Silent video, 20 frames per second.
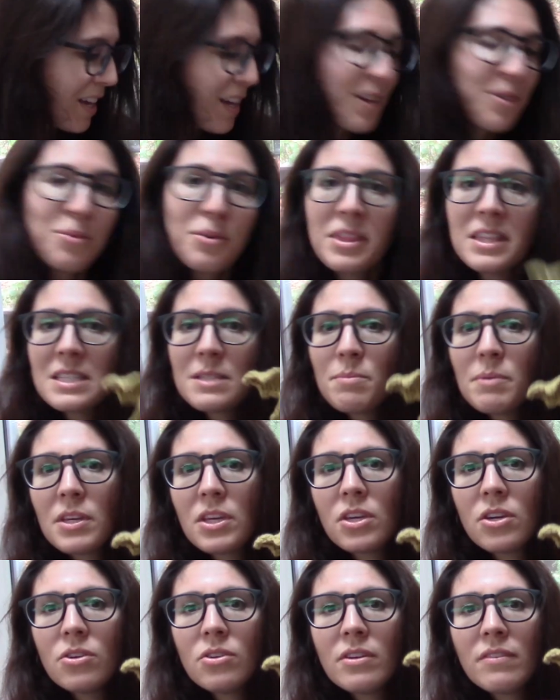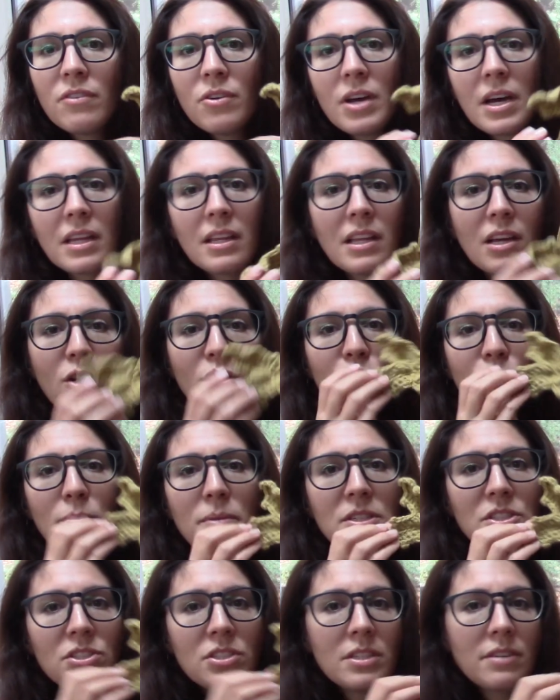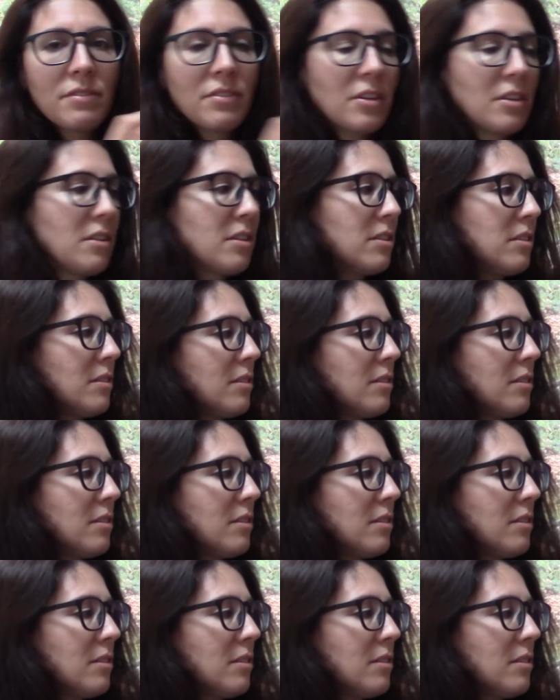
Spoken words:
Wouldn't this be cute if you had like a whole bunch of different